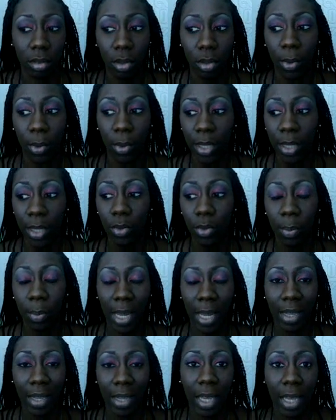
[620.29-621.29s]
The way you
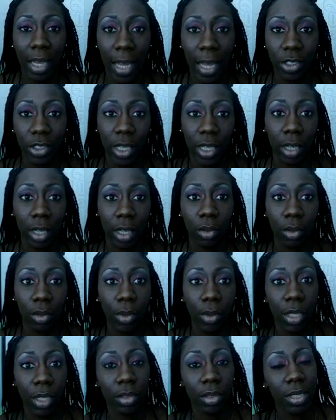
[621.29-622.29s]
apply the
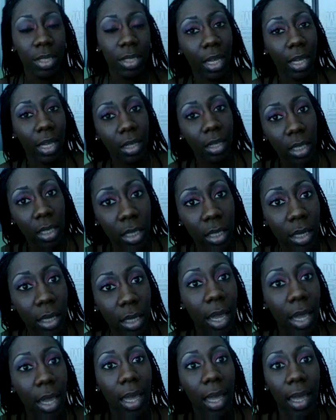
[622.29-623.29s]
eyeshadow and your technique
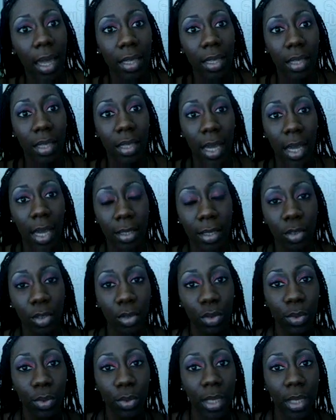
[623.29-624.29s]
has a lot to
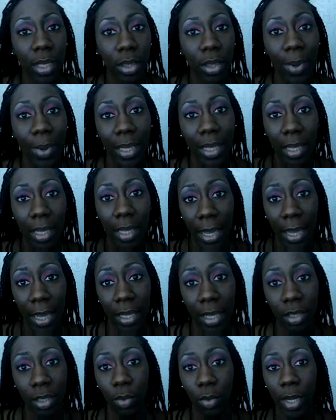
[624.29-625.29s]
do with the way it
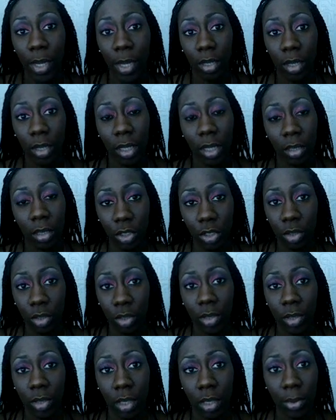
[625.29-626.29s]
lasts and the way your color
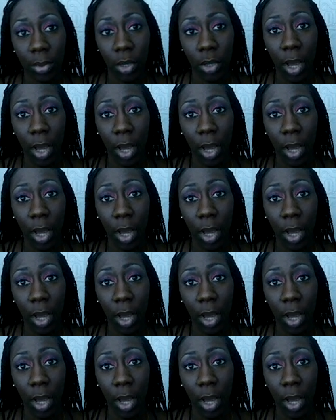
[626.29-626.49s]
shows up.